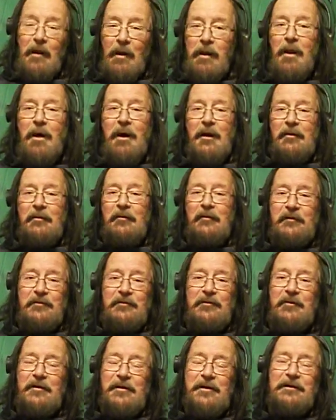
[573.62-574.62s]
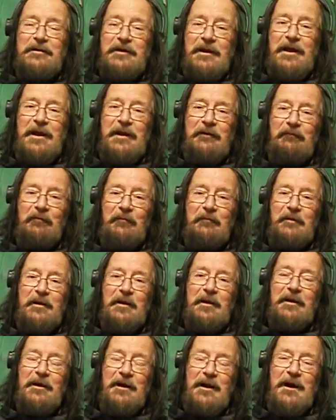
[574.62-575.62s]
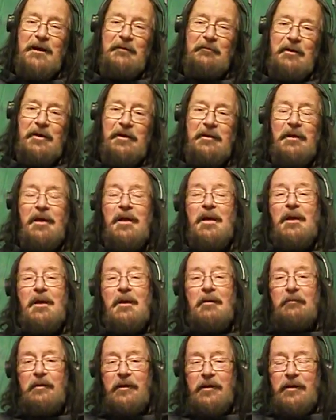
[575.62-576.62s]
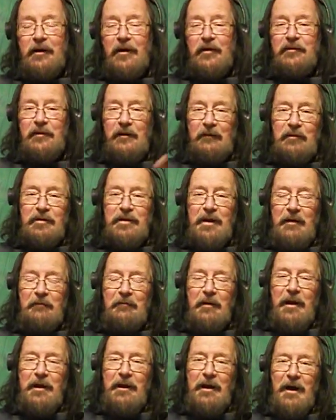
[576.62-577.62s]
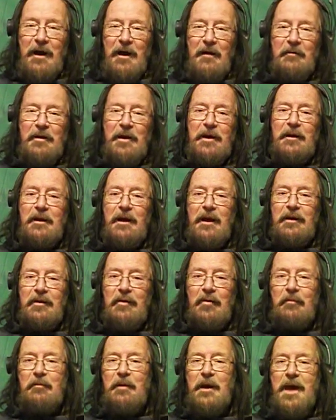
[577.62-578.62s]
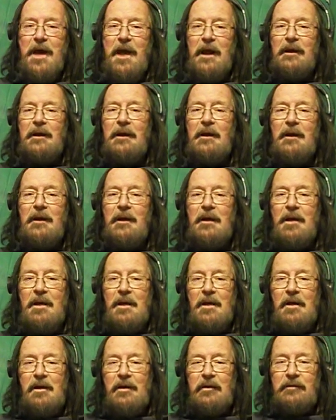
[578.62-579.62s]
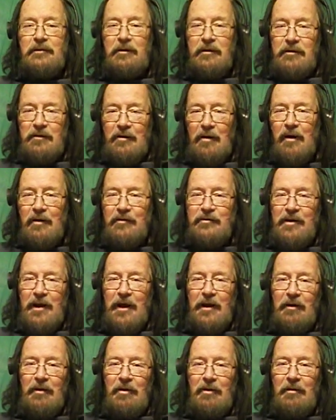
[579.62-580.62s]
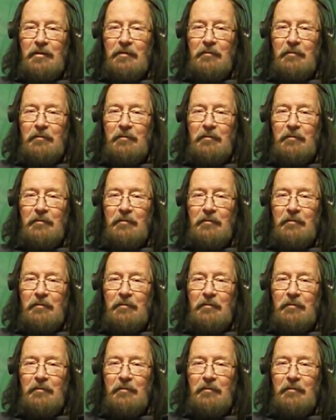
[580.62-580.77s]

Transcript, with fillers: the longer it's going to take for me to comment. Because every time I comment, I go back to your channel.